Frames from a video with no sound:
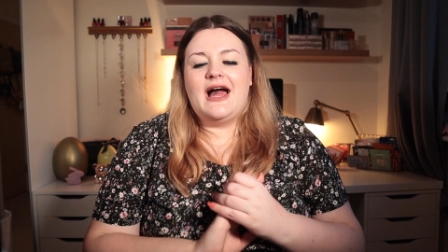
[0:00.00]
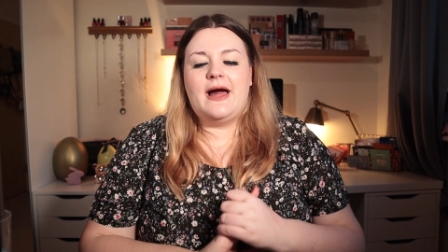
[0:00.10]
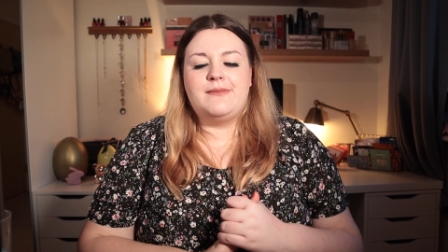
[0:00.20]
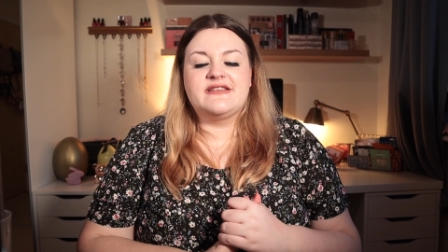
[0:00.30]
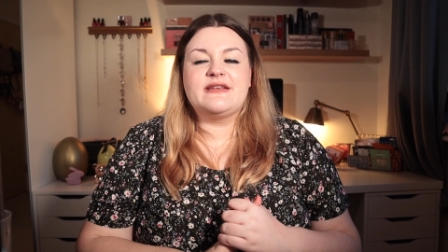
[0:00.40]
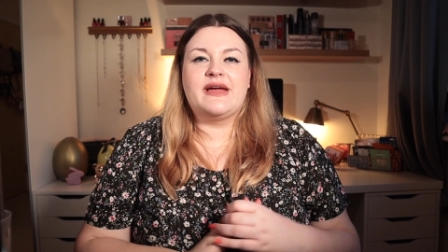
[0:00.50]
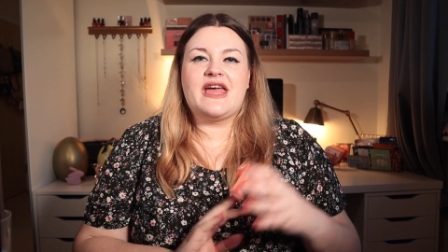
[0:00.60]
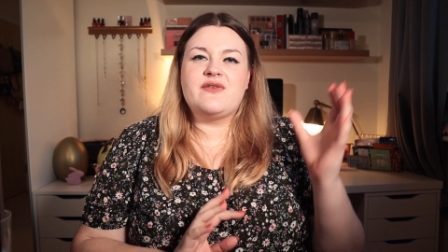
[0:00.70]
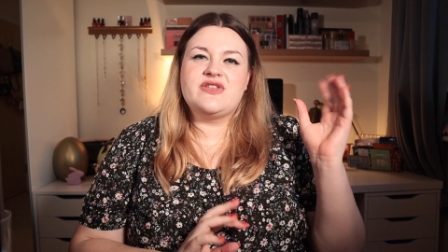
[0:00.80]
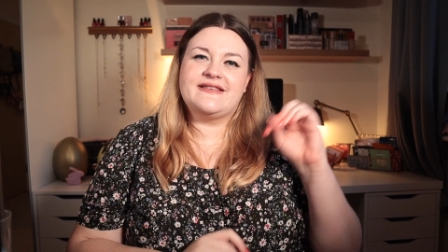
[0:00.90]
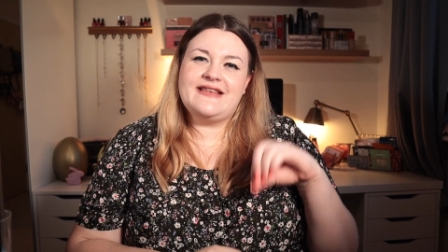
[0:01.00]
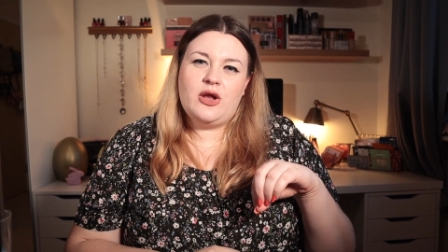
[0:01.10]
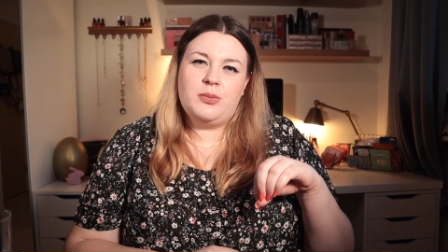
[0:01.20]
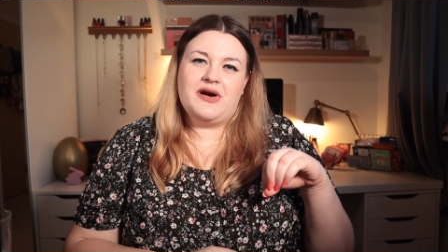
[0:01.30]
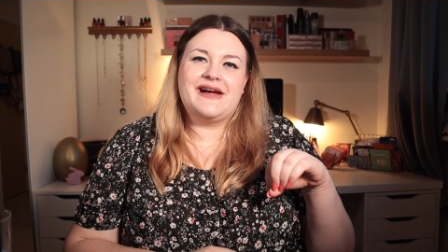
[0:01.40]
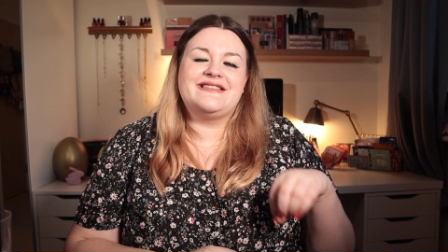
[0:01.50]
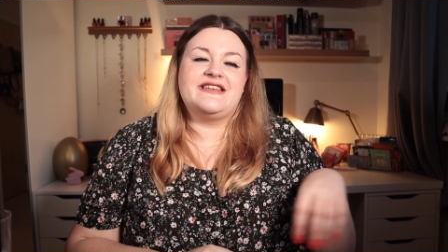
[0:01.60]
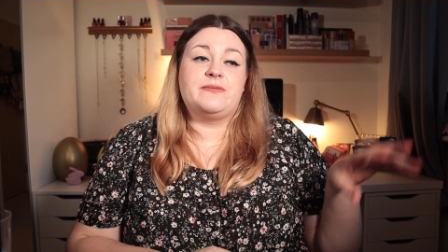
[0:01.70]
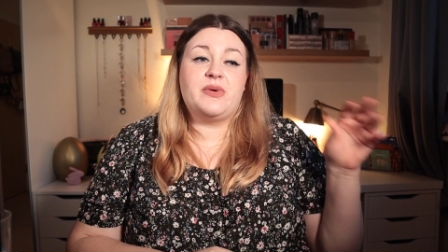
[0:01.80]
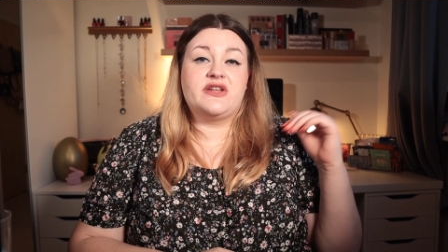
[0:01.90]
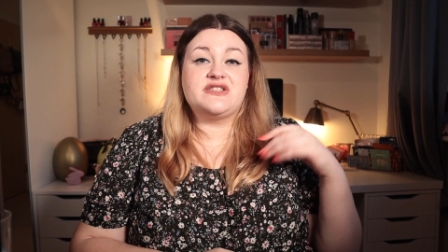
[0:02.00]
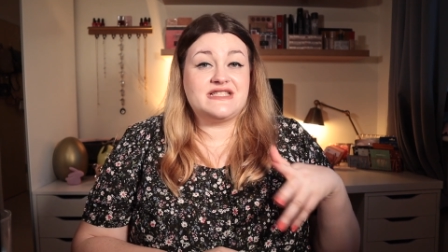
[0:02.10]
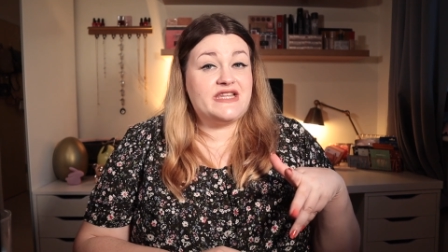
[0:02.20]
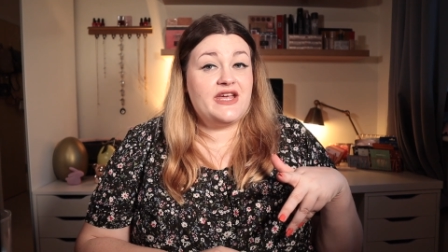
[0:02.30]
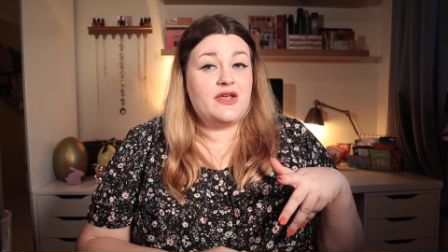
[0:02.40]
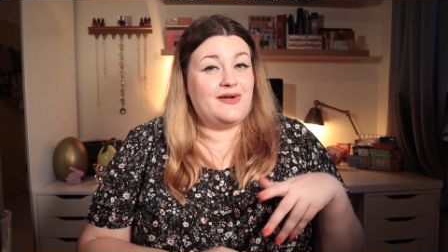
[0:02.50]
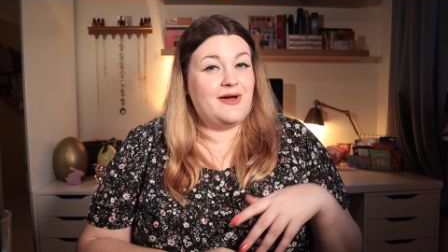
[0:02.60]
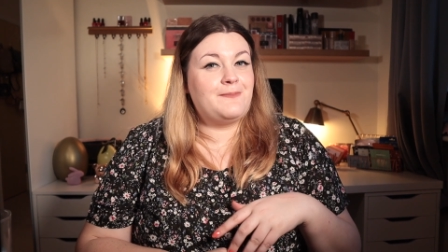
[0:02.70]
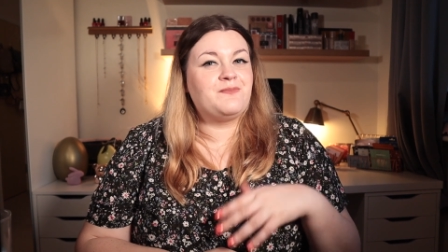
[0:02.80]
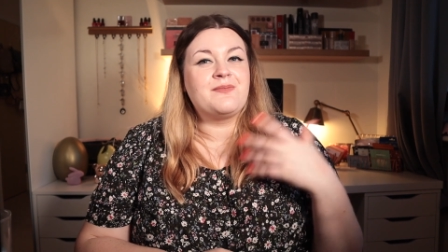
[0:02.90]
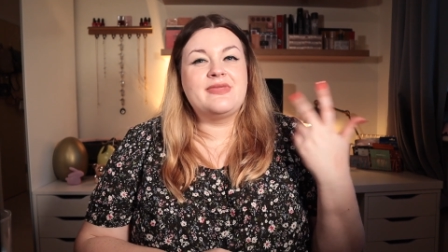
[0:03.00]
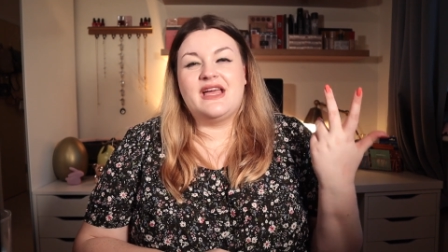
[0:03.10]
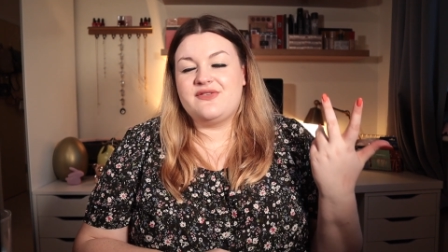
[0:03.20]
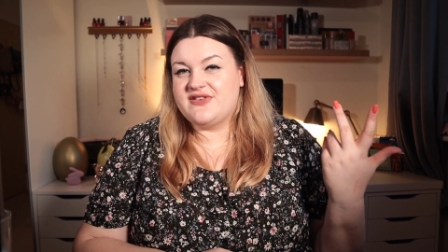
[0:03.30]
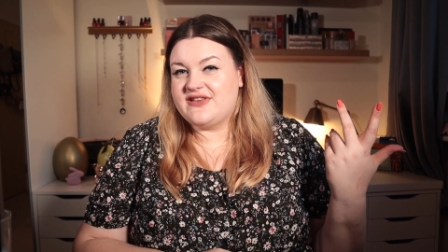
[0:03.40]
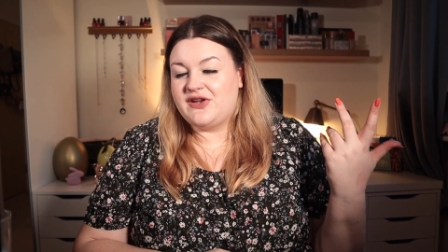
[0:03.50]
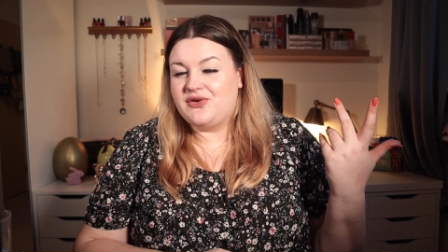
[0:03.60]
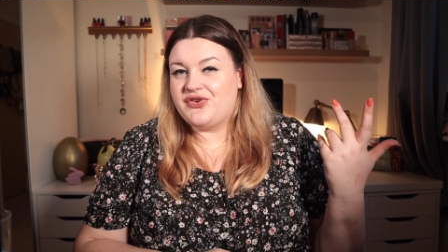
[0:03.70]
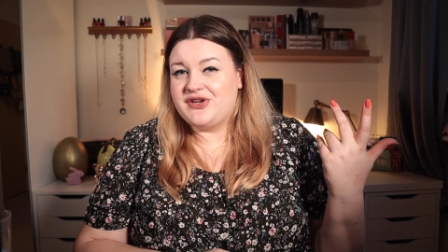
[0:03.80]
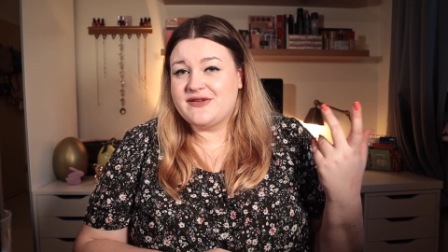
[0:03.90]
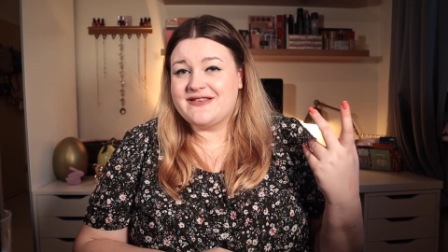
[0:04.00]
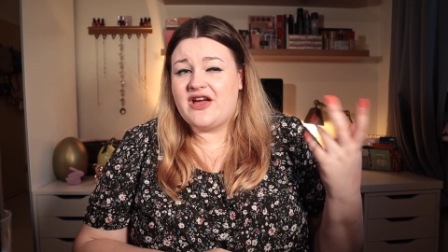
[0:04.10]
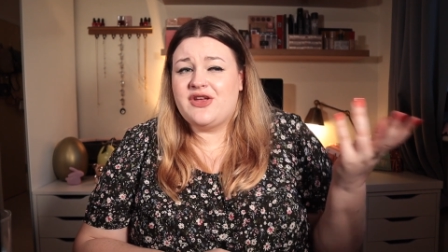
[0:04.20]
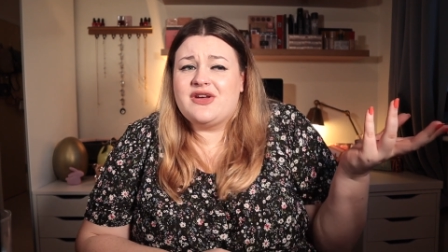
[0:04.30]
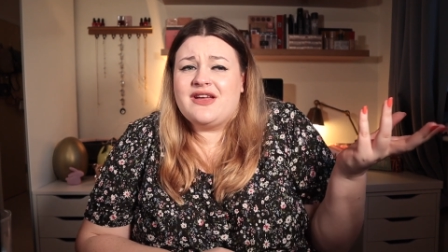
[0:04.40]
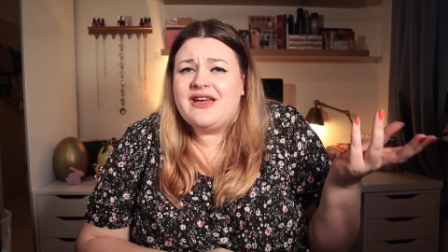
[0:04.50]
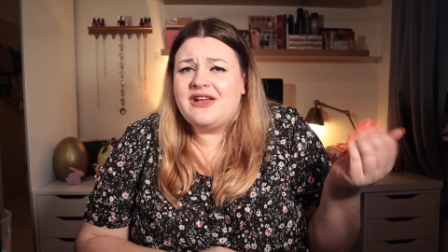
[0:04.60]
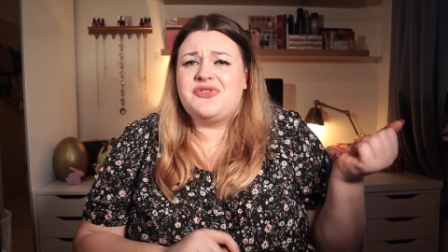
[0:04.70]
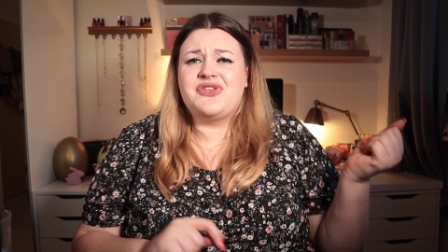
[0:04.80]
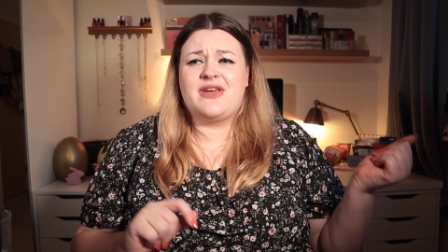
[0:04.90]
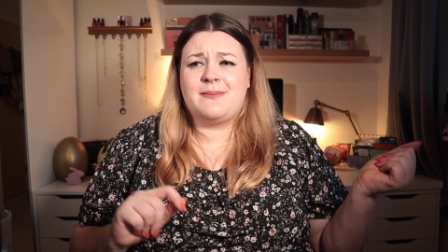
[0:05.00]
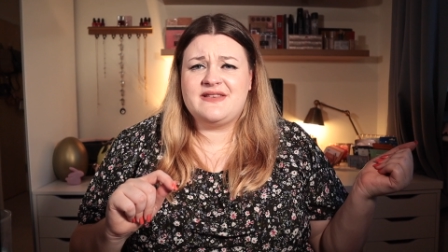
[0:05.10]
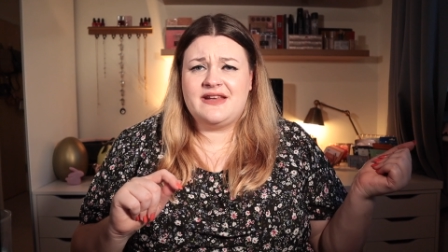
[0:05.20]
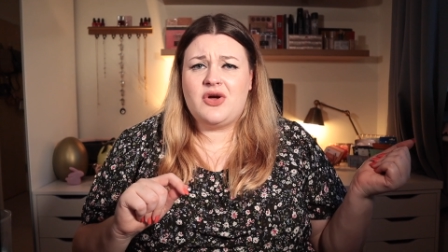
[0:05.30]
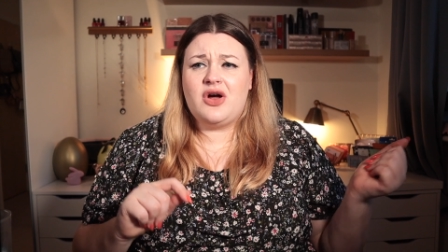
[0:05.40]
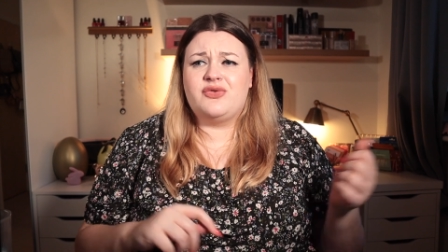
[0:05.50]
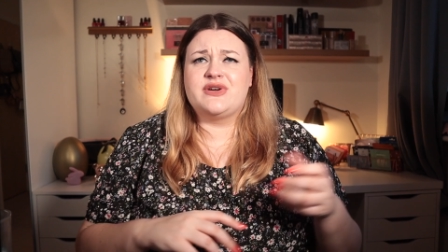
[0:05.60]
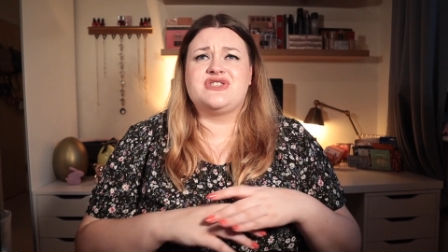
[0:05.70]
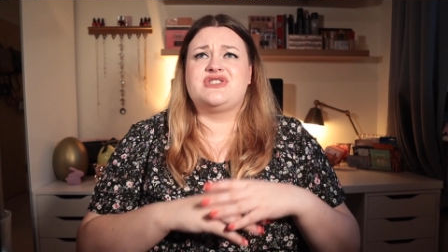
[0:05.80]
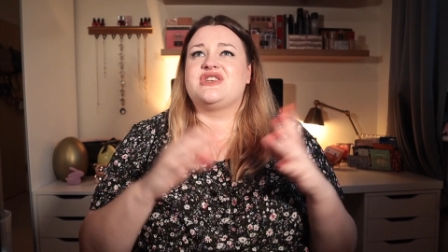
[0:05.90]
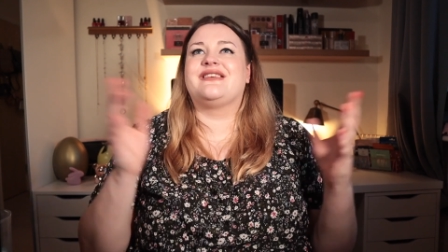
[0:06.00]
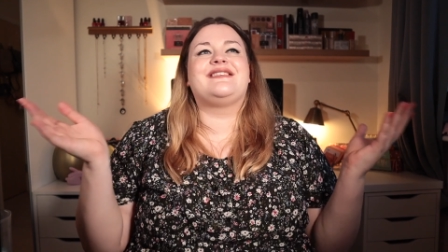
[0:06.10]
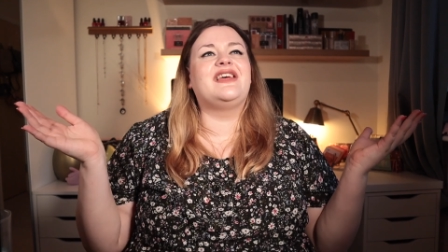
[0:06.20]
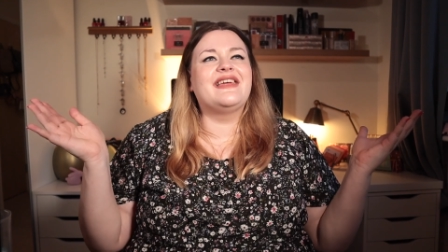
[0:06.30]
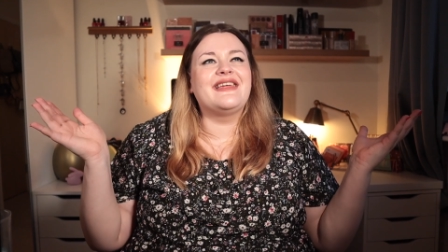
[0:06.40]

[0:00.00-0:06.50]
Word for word: Um, so I gave you the sale prices but just letting you know if you sign up for a newsletter, you can get another 10% off, which is just